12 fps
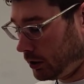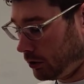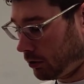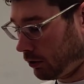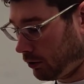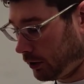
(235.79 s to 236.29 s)

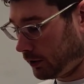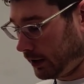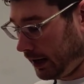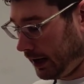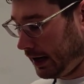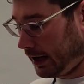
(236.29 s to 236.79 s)
You're going to
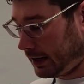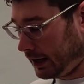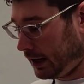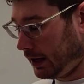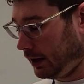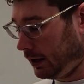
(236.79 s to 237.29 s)
add
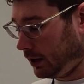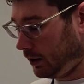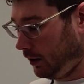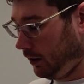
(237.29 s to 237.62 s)
a